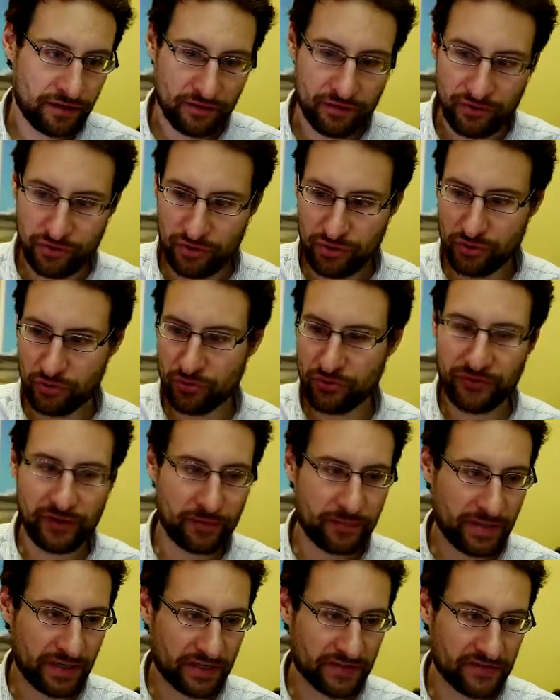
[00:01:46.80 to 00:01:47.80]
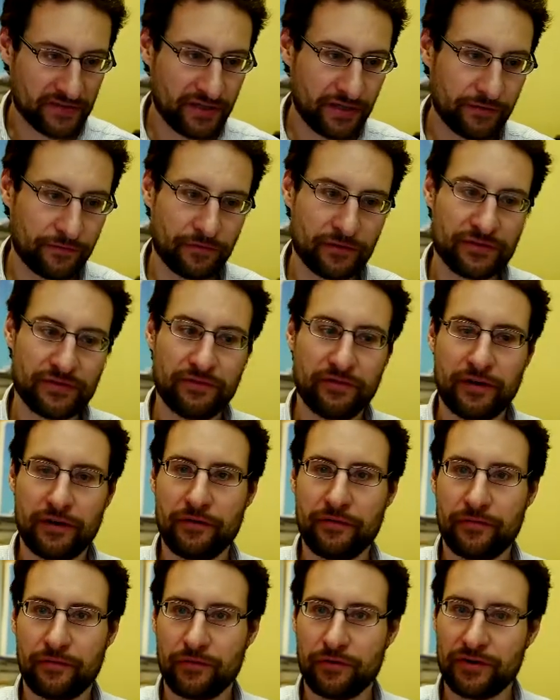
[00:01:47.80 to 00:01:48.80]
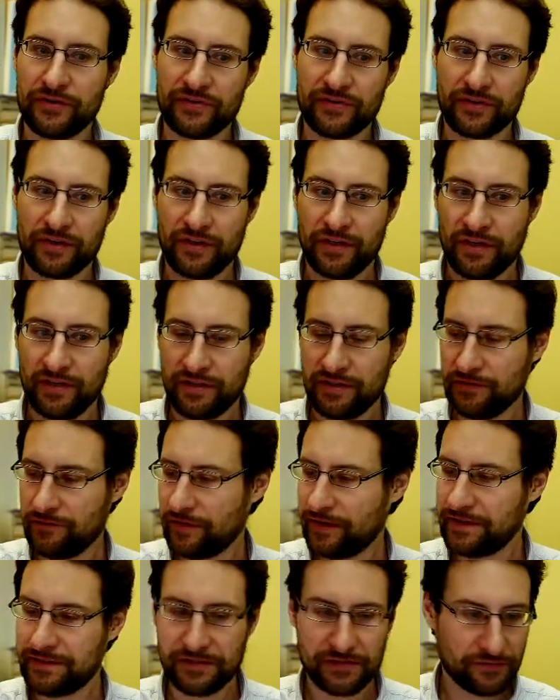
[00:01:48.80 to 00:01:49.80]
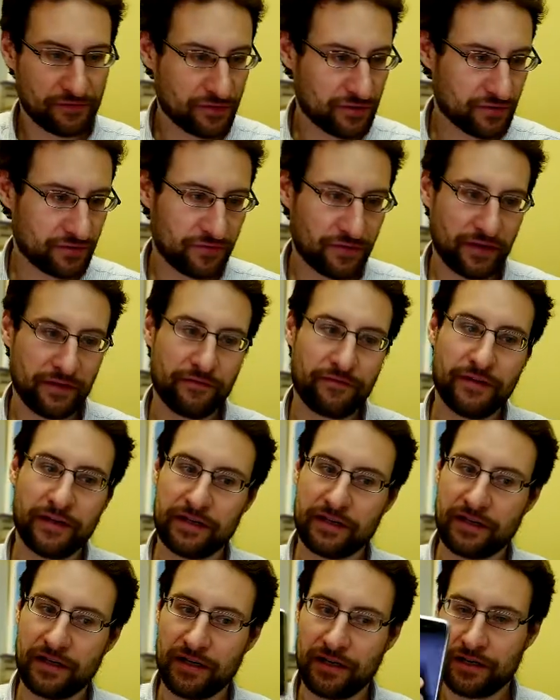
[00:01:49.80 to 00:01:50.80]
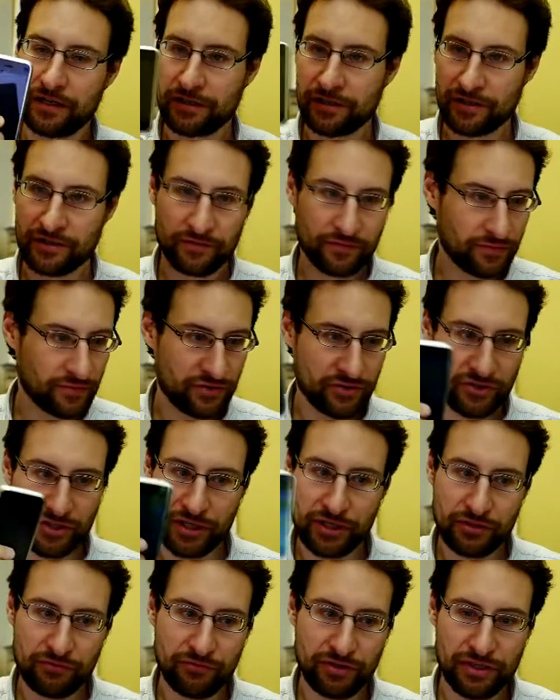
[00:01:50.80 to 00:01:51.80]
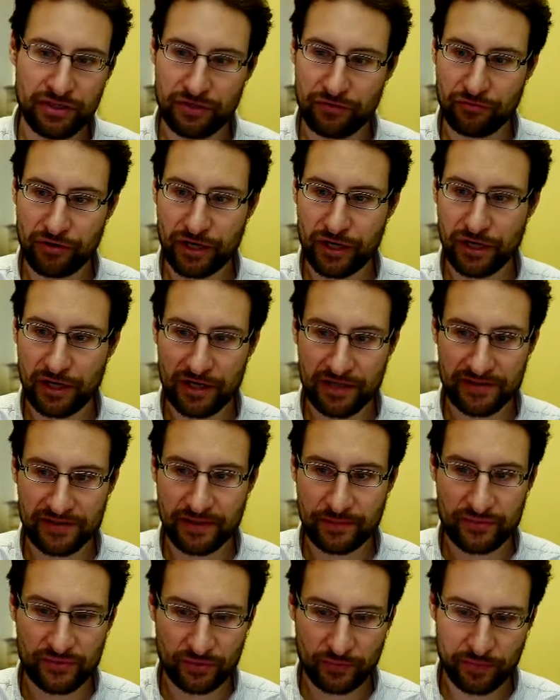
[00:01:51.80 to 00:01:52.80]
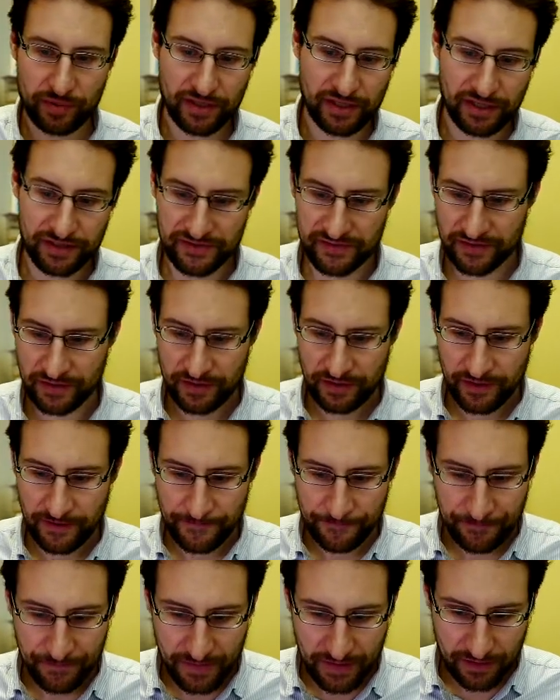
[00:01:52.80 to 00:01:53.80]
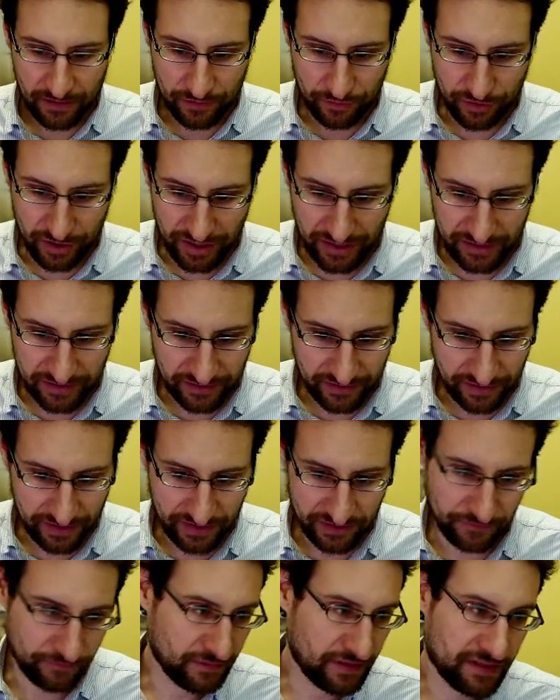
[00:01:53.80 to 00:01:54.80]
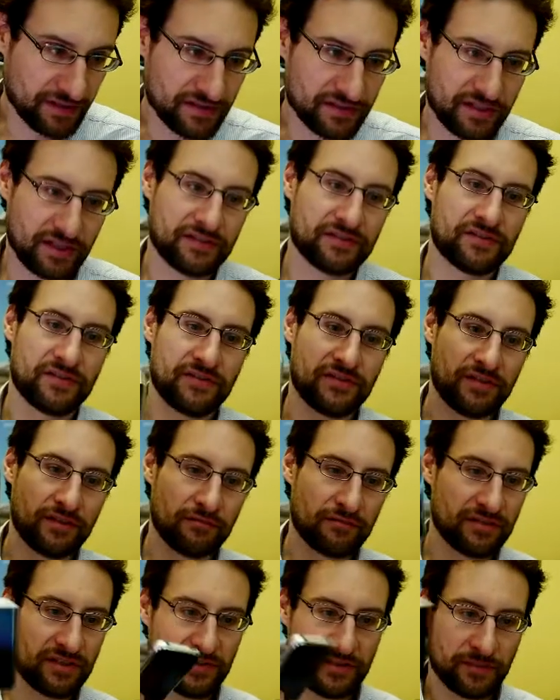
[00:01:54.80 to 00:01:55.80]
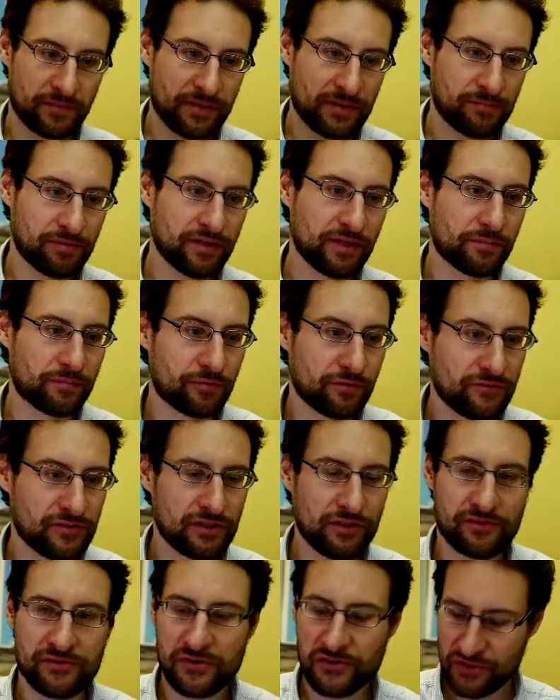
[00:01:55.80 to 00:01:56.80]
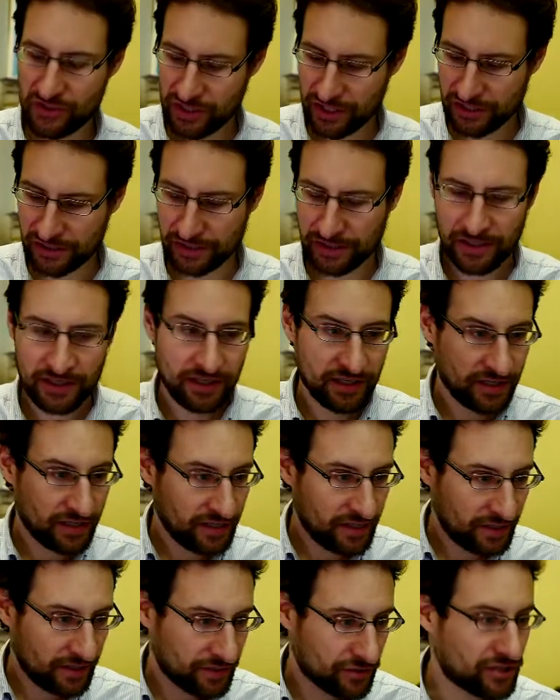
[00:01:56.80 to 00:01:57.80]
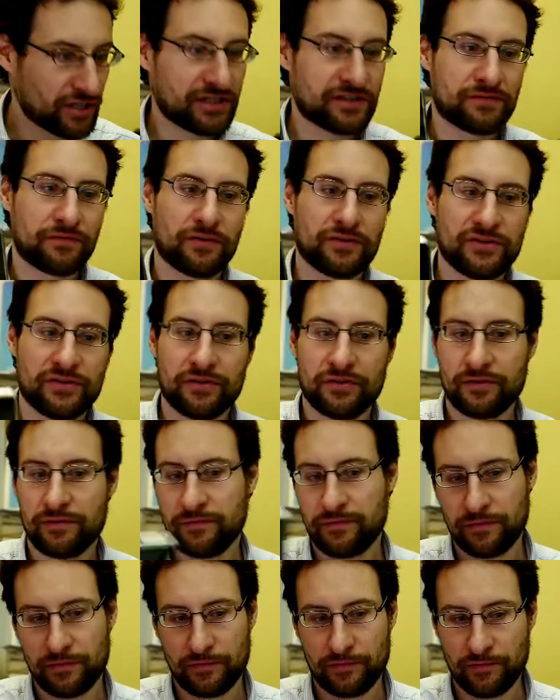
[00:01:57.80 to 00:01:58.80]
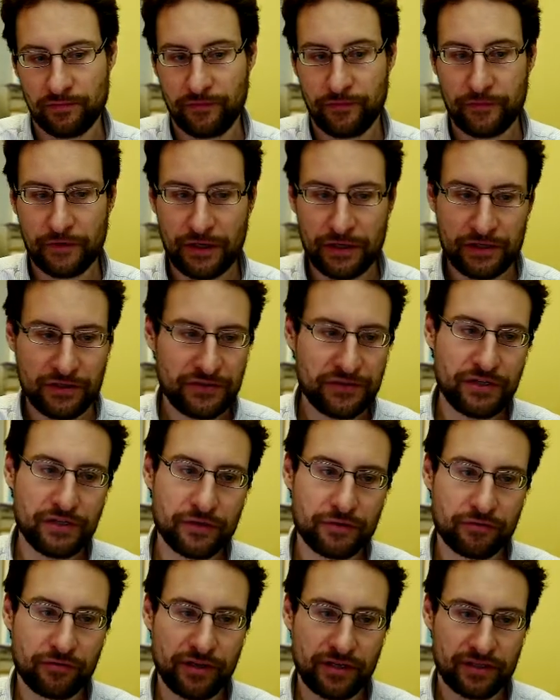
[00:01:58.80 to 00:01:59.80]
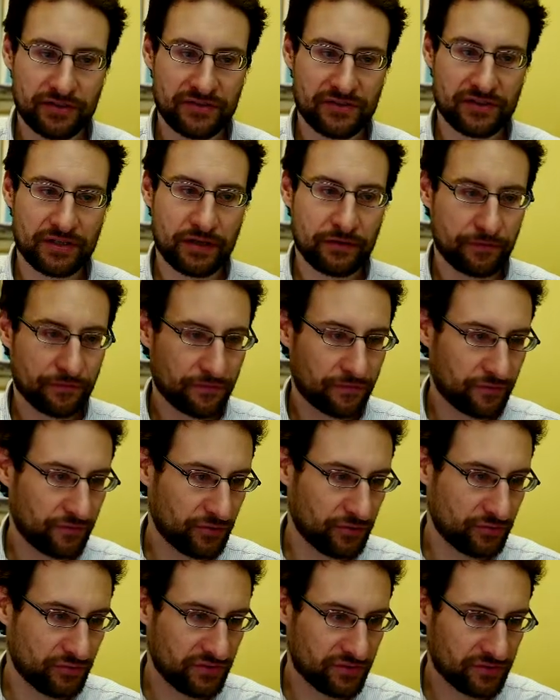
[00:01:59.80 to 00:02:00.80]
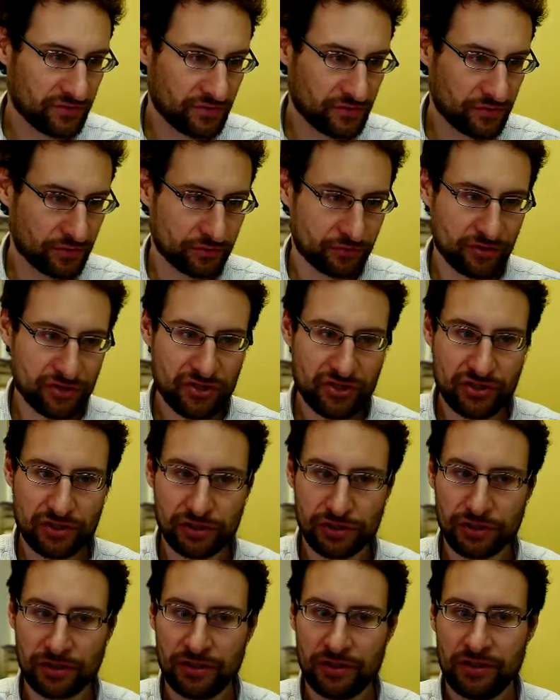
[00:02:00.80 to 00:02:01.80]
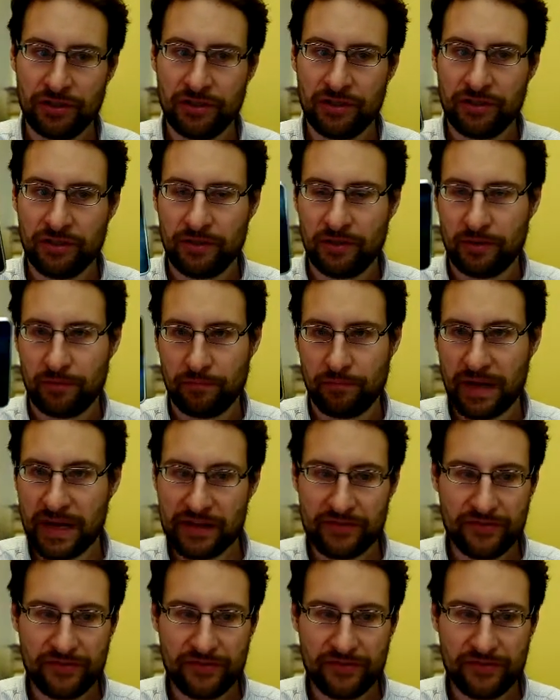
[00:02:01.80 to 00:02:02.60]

knew that back in the day for the very first devices, which fun fact are genuine regular Samsung parts, right? And we discussed this here with other people here previously on this channel, just for the fun tinkering and stuff, using this original back